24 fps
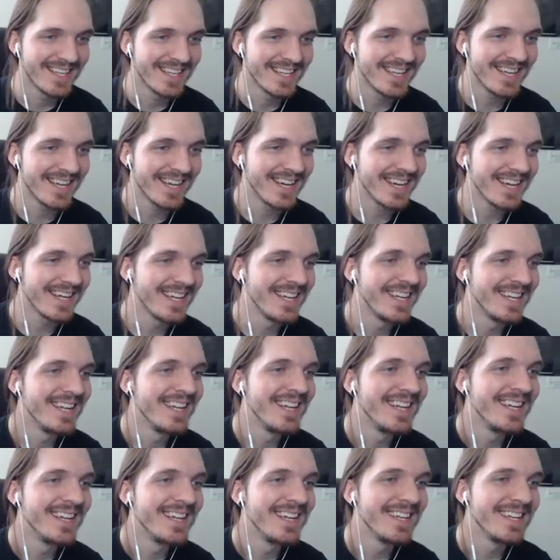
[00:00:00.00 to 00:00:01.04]
Yeah.
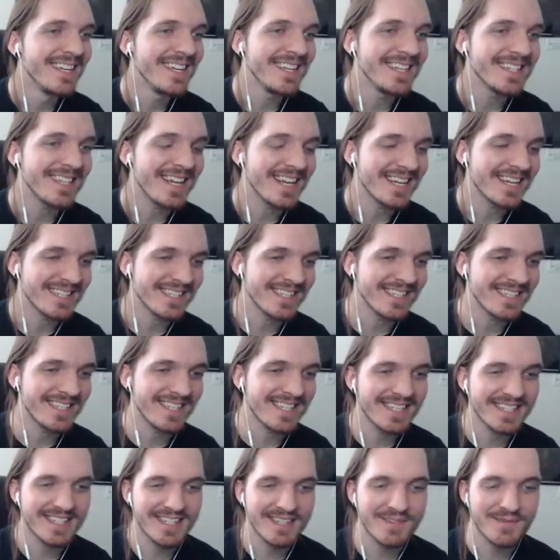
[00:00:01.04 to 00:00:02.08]
His actually
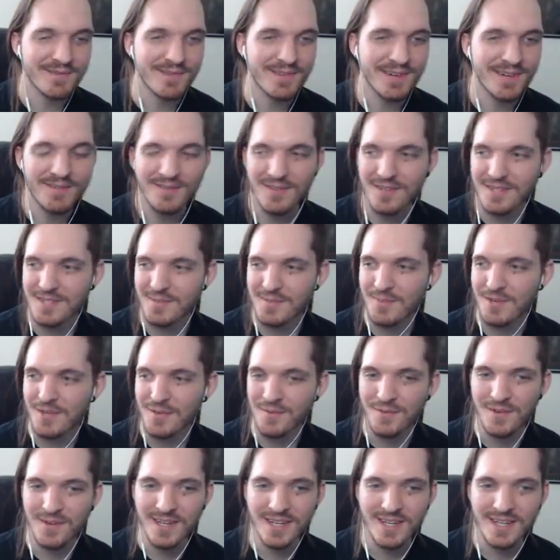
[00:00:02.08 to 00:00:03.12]
stays out forever. It's pretty funny.